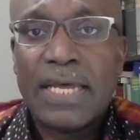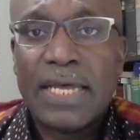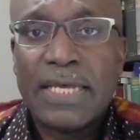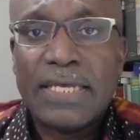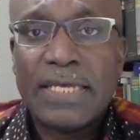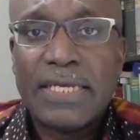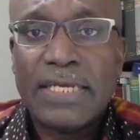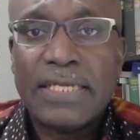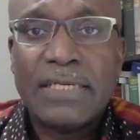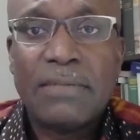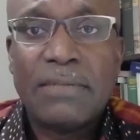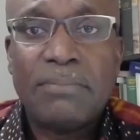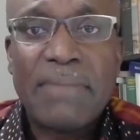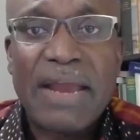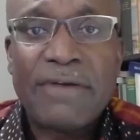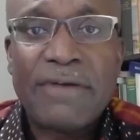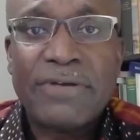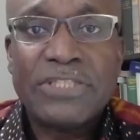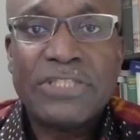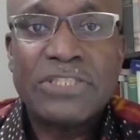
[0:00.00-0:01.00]
in a
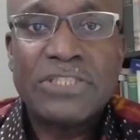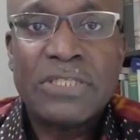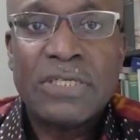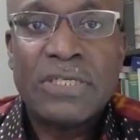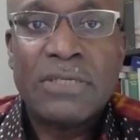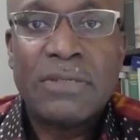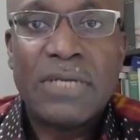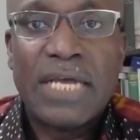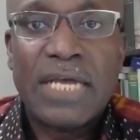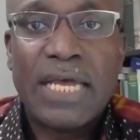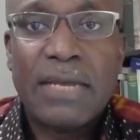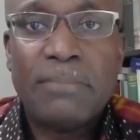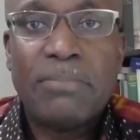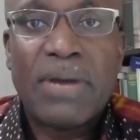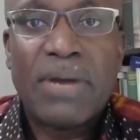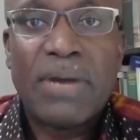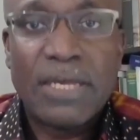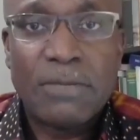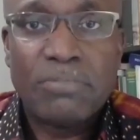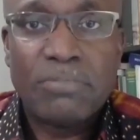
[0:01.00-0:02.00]
marriage
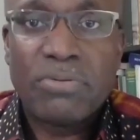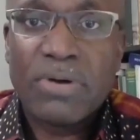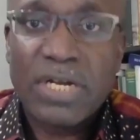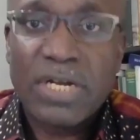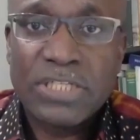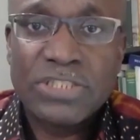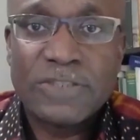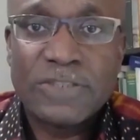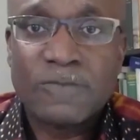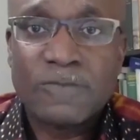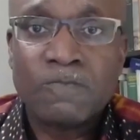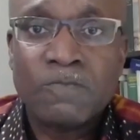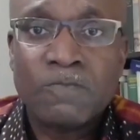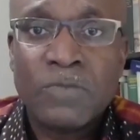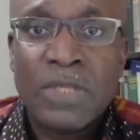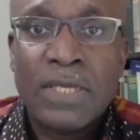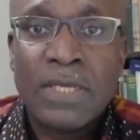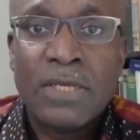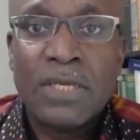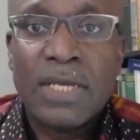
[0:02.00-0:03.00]
by oppression.
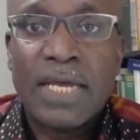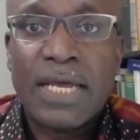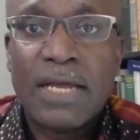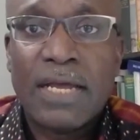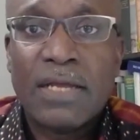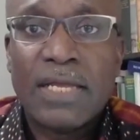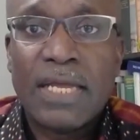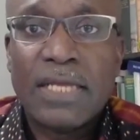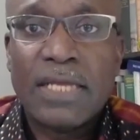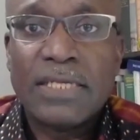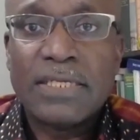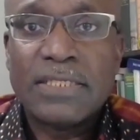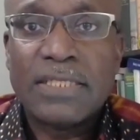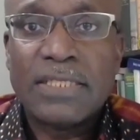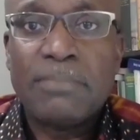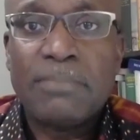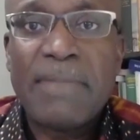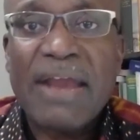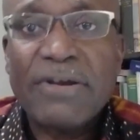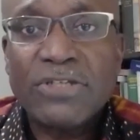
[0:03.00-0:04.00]

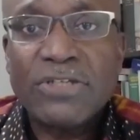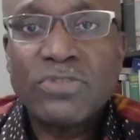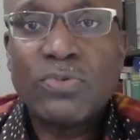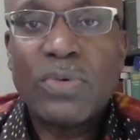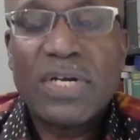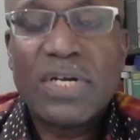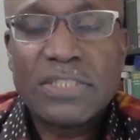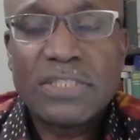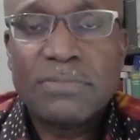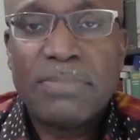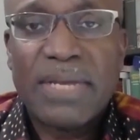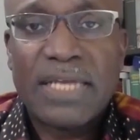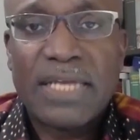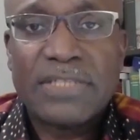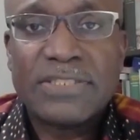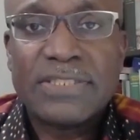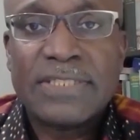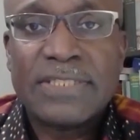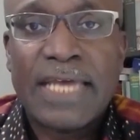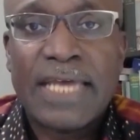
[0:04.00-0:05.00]
The marriage works
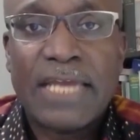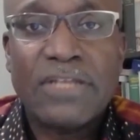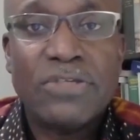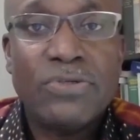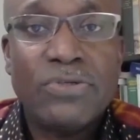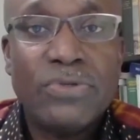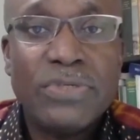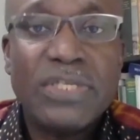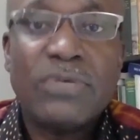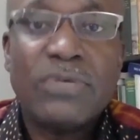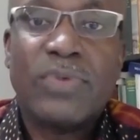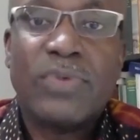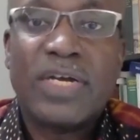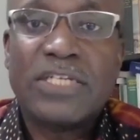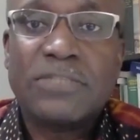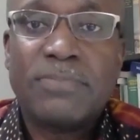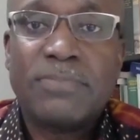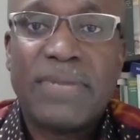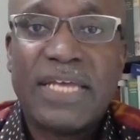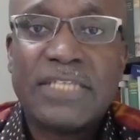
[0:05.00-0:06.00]
best, and a union
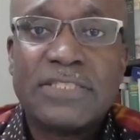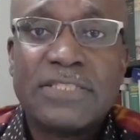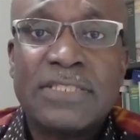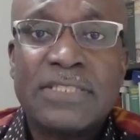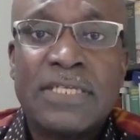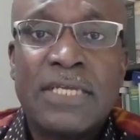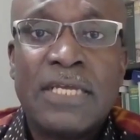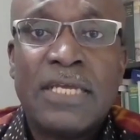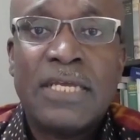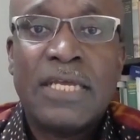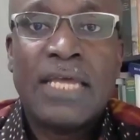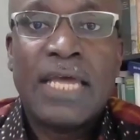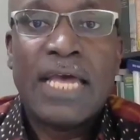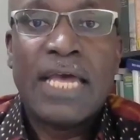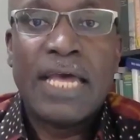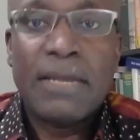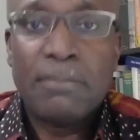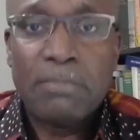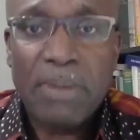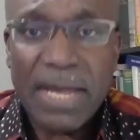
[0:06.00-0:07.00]
works best
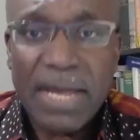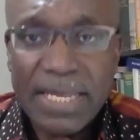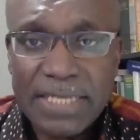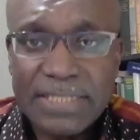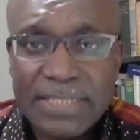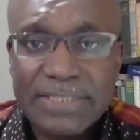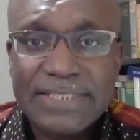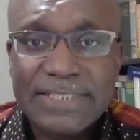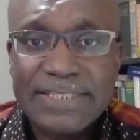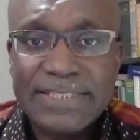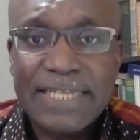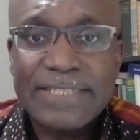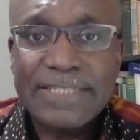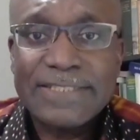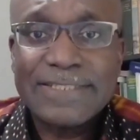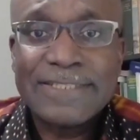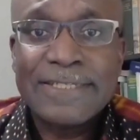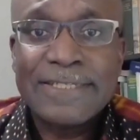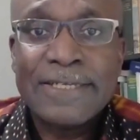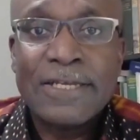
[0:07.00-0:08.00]
by
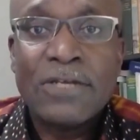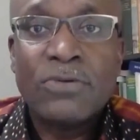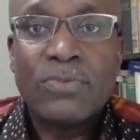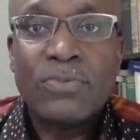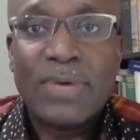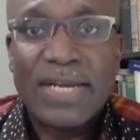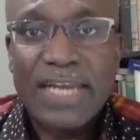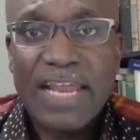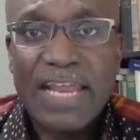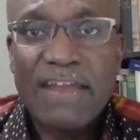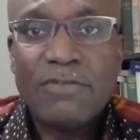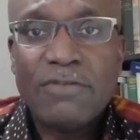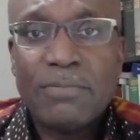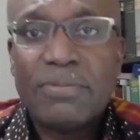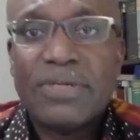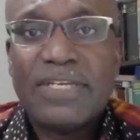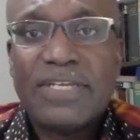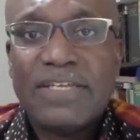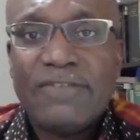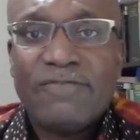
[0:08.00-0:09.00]
consent, when
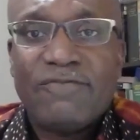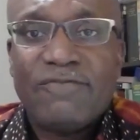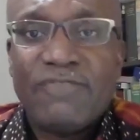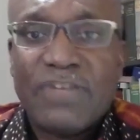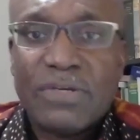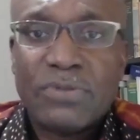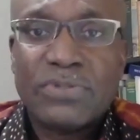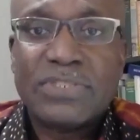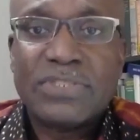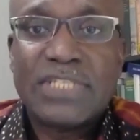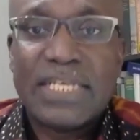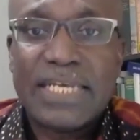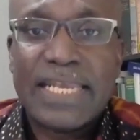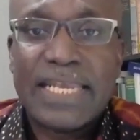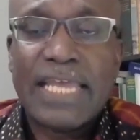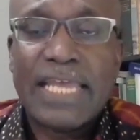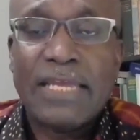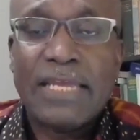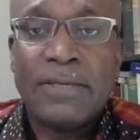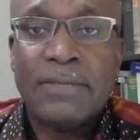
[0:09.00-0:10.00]
everybody feels that
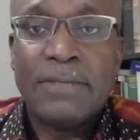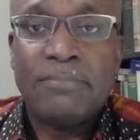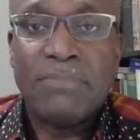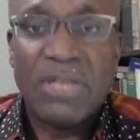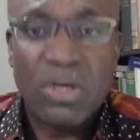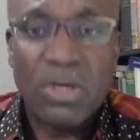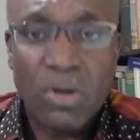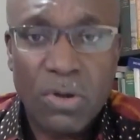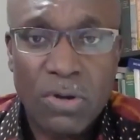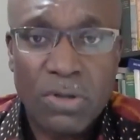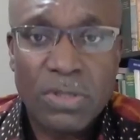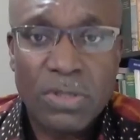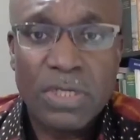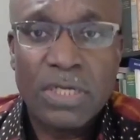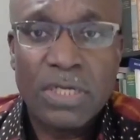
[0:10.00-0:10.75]
they belong